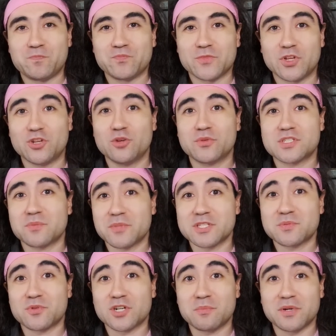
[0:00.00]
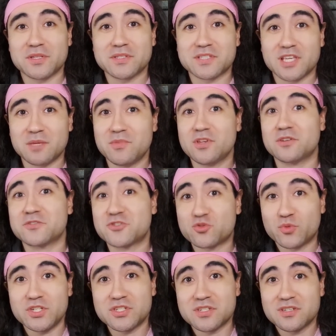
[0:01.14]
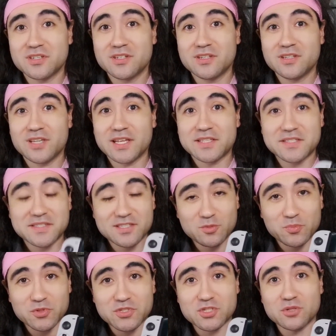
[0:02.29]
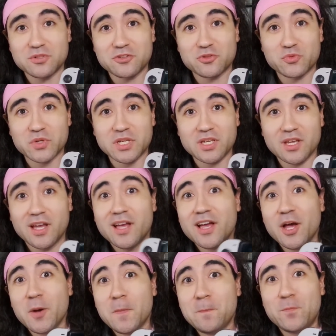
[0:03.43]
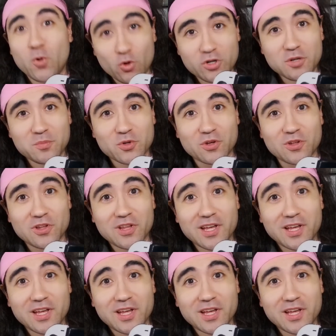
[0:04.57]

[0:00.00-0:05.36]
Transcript: You know what's the best part about this game being on Switch? It's still Persona 3 Portable!